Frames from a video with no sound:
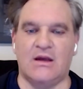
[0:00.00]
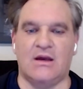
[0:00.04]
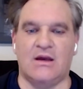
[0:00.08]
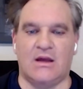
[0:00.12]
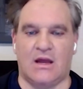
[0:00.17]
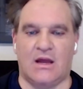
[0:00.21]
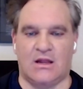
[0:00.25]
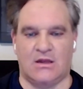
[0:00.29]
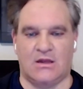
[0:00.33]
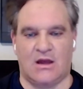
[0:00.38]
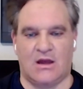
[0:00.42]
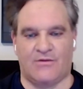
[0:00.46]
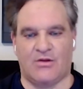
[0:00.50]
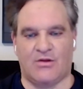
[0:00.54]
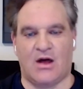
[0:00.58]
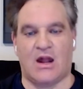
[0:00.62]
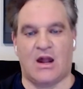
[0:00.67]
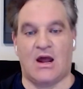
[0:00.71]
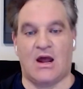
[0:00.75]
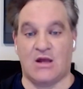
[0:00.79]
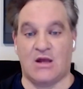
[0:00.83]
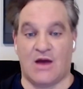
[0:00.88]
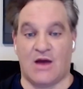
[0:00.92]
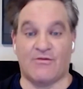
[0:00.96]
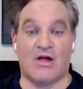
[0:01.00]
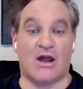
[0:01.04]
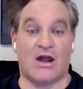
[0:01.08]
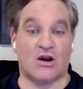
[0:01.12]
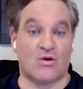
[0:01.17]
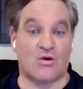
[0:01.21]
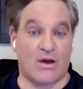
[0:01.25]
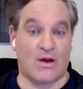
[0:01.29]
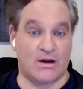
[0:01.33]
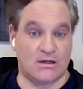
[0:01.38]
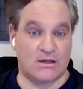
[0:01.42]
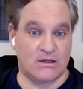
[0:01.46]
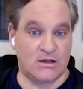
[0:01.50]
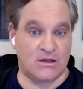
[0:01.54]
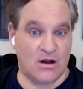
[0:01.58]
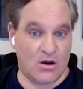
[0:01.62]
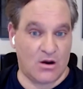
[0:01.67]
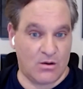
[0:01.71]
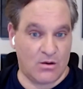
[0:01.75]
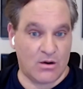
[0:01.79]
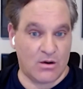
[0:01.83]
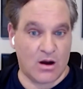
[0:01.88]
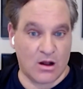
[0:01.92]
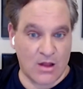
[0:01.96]
And you have a lot of great,
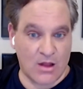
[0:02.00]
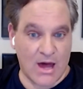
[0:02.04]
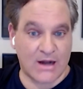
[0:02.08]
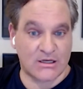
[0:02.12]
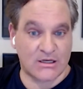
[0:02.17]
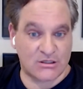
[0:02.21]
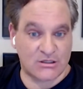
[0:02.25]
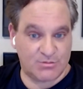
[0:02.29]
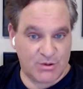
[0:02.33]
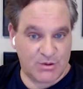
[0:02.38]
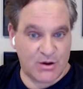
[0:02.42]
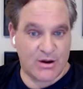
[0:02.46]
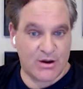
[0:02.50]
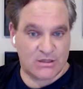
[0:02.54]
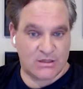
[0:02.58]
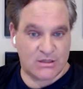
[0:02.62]
a lot of experience.